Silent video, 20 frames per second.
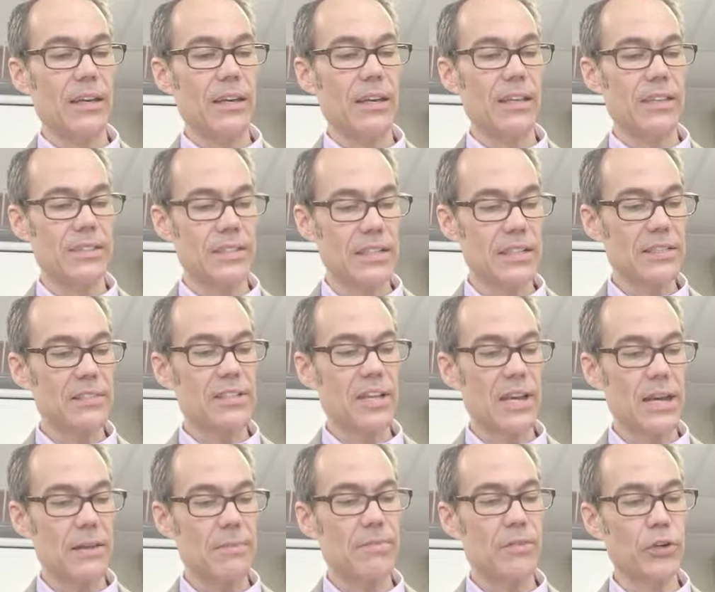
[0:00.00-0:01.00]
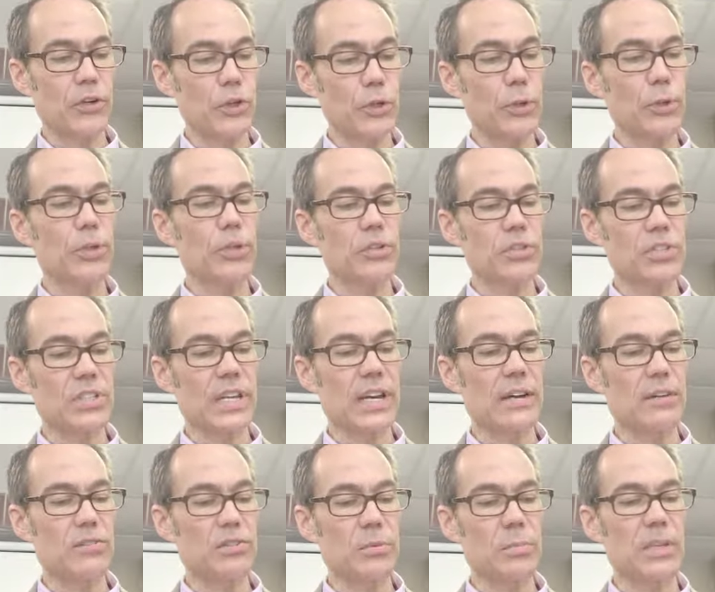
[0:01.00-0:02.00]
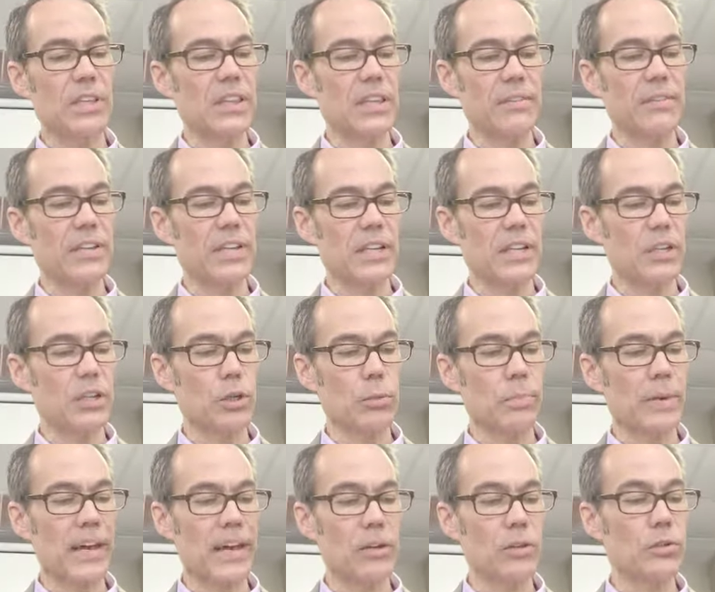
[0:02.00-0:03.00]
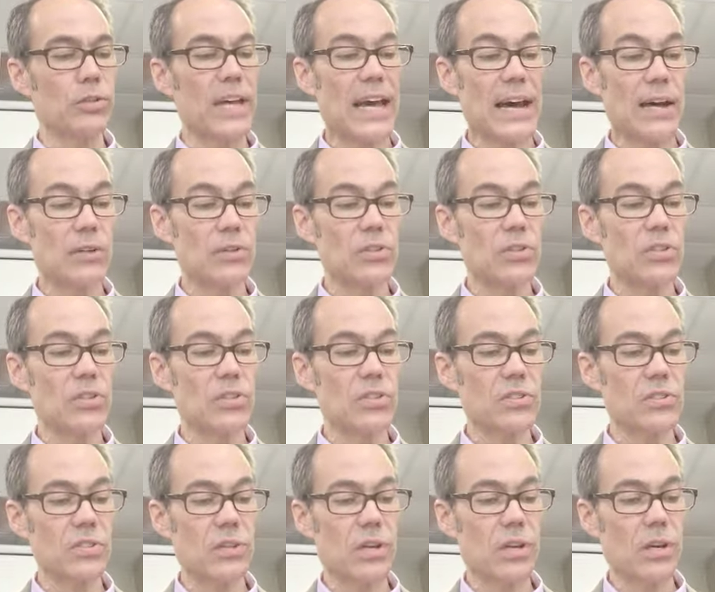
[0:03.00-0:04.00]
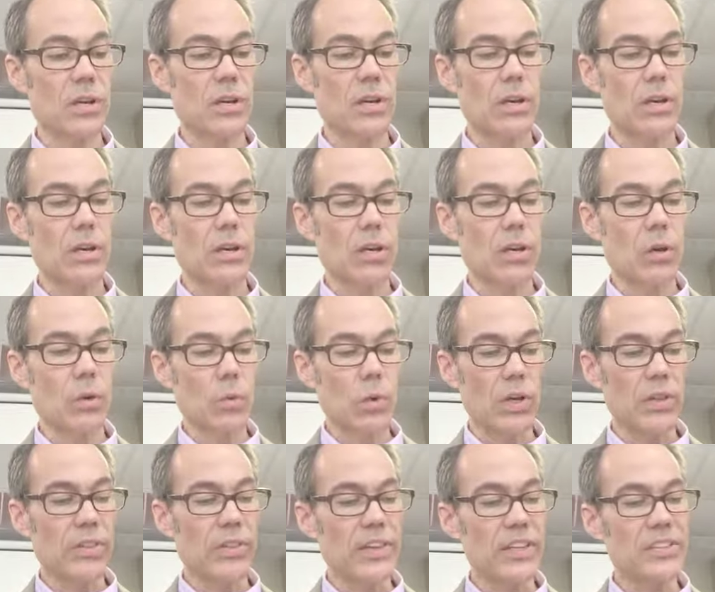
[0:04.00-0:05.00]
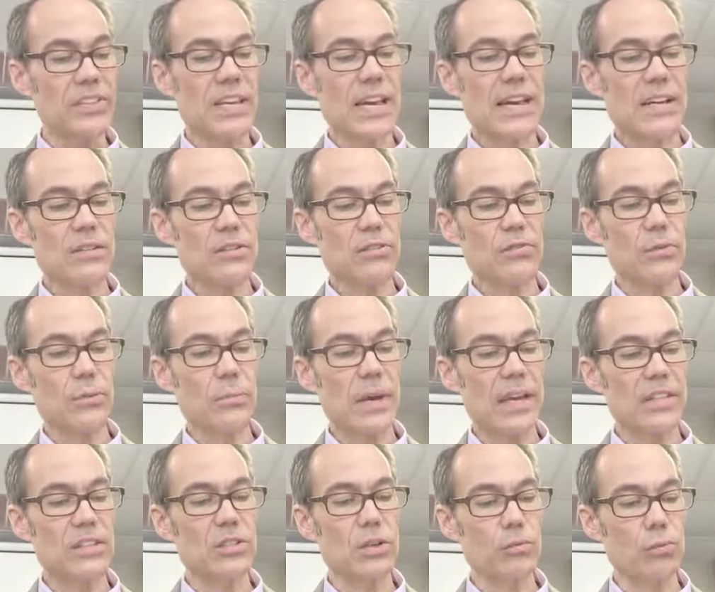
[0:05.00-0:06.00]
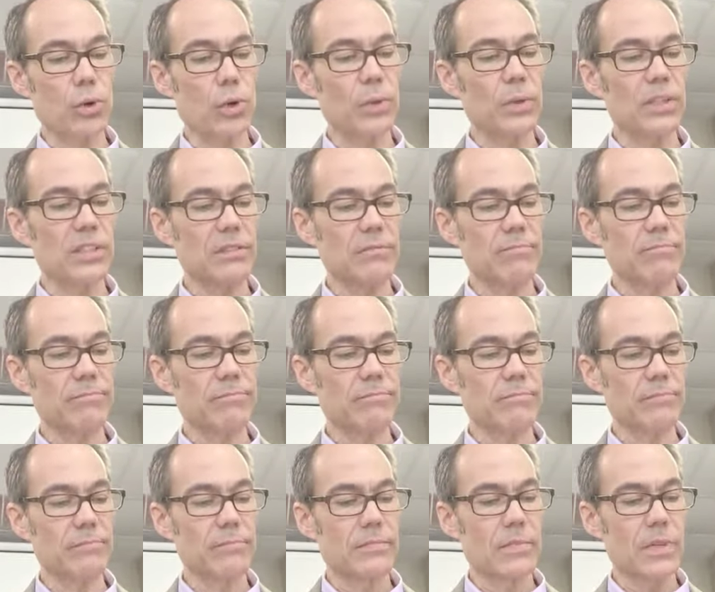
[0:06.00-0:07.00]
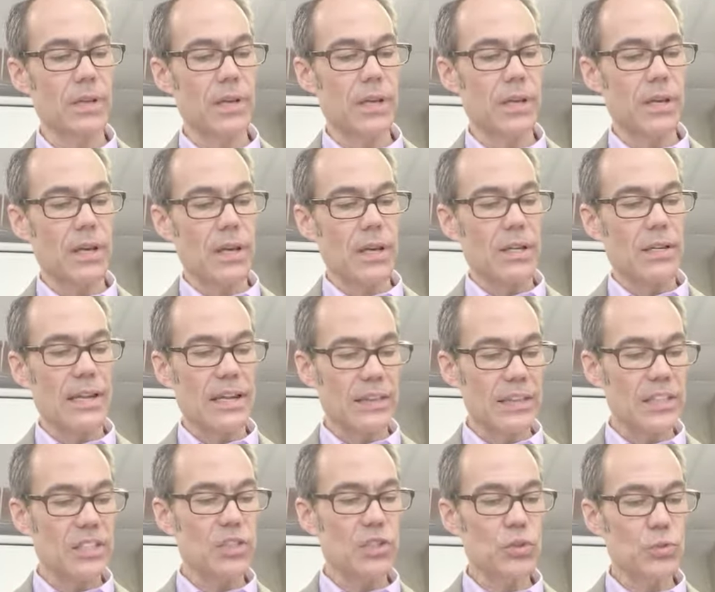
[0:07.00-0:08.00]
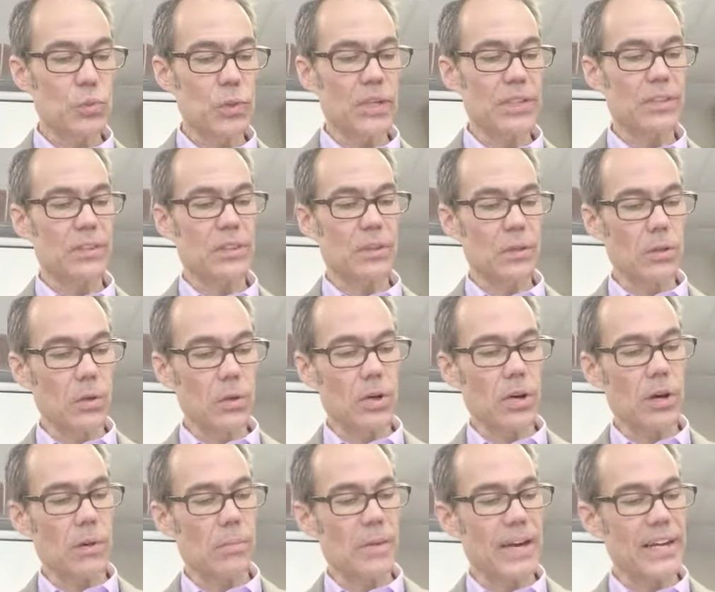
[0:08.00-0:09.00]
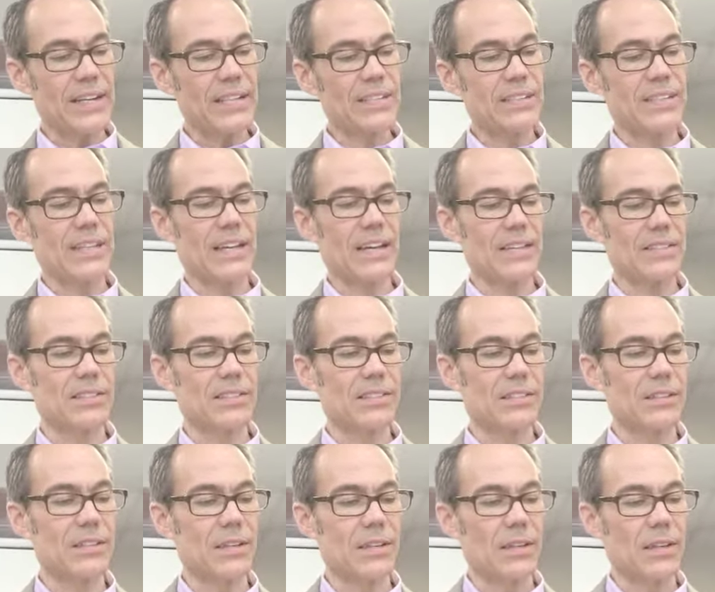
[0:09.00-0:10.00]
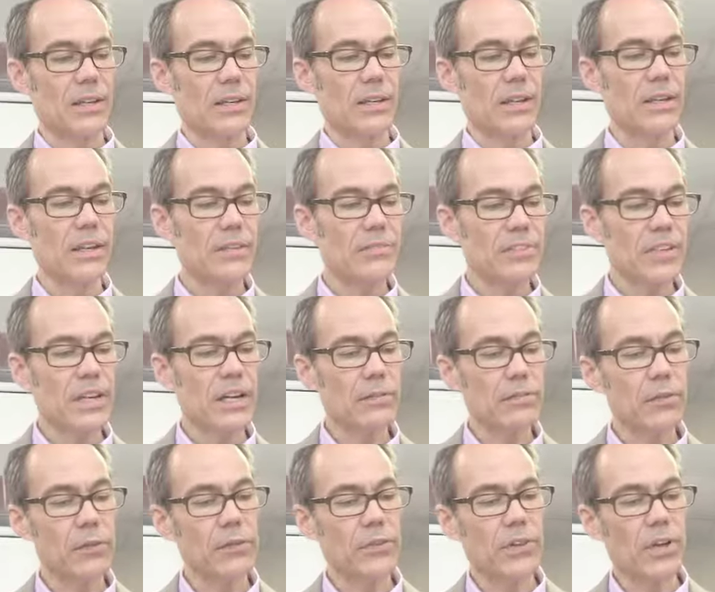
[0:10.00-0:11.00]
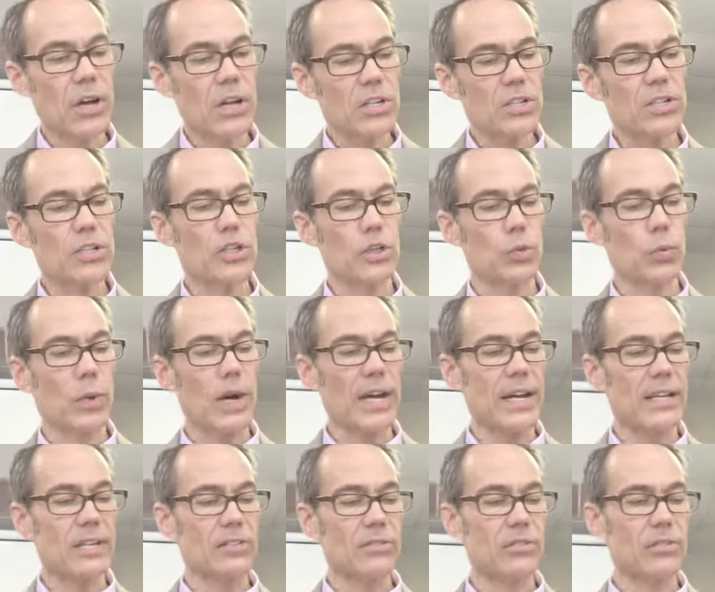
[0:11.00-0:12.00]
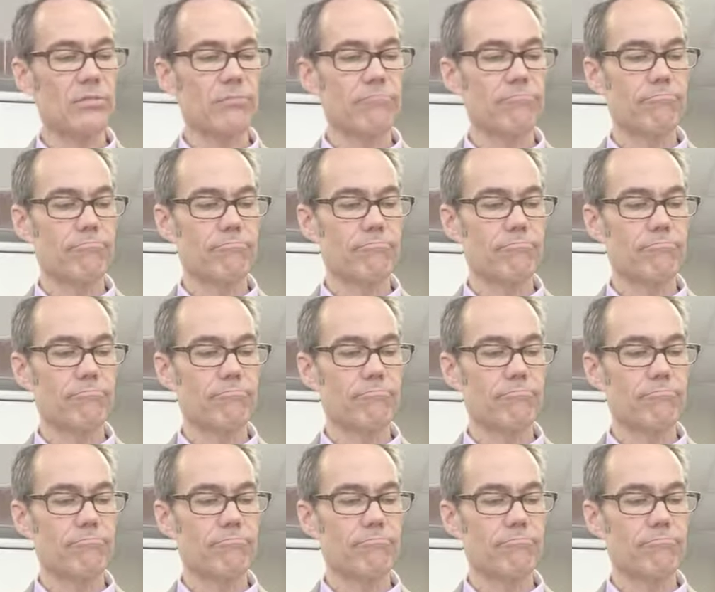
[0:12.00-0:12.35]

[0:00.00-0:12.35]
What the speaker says: Is it a time for you yourselves to be living in your paneled houses, while this house remains a ruin? Now this is what the Lord Almighty says. Give careful thought to your ways.